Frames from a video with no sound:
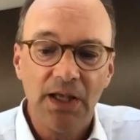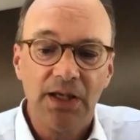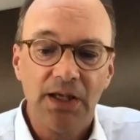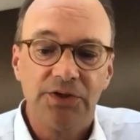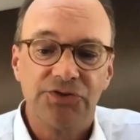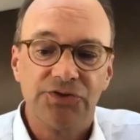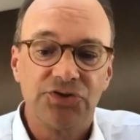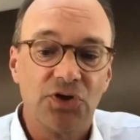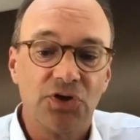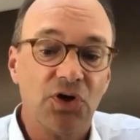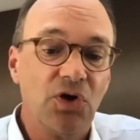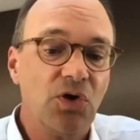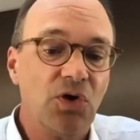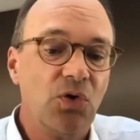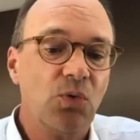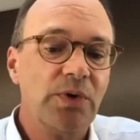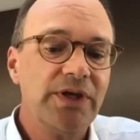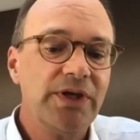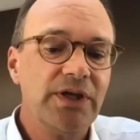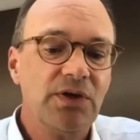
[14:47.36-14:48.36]
So
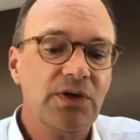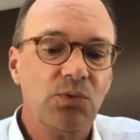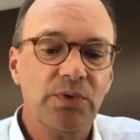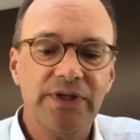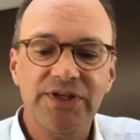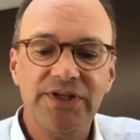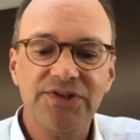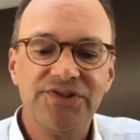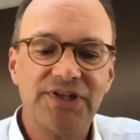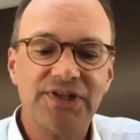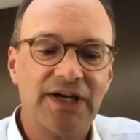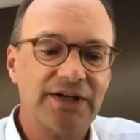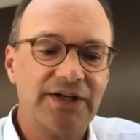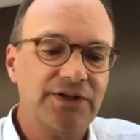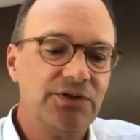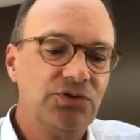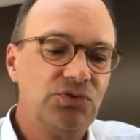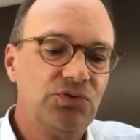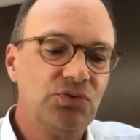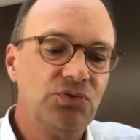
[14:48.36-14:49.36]
we
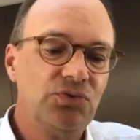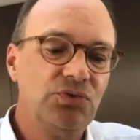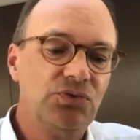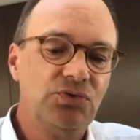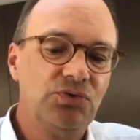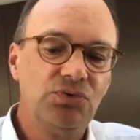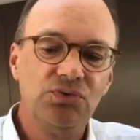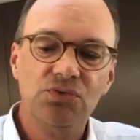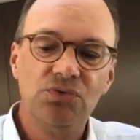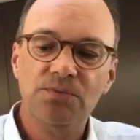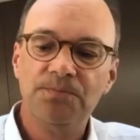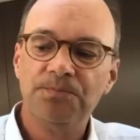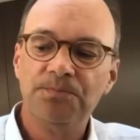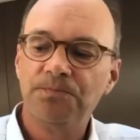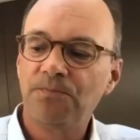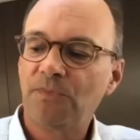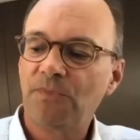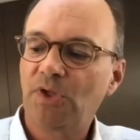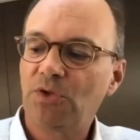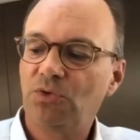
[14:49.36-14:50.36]
decided to
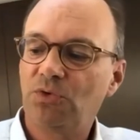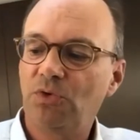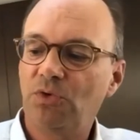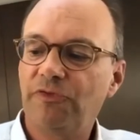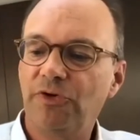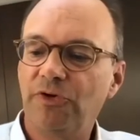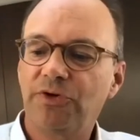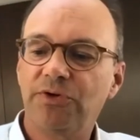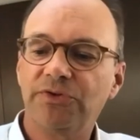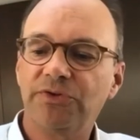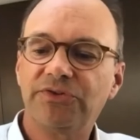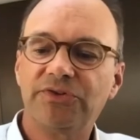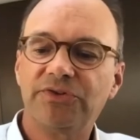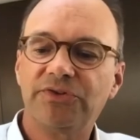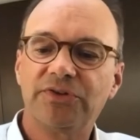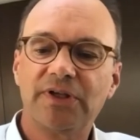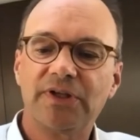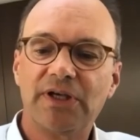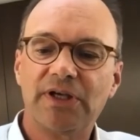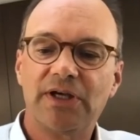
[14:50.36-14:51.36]

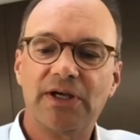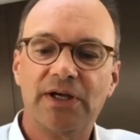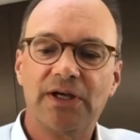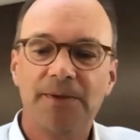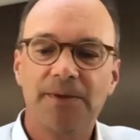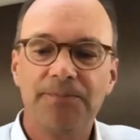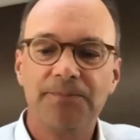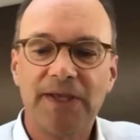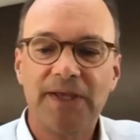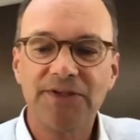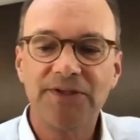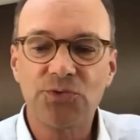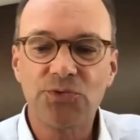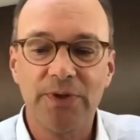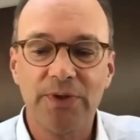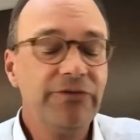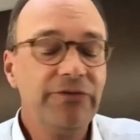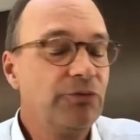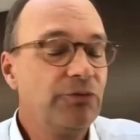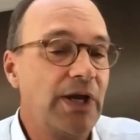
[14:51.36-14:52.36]
focus our
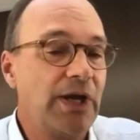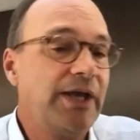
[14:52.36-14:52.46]
strength.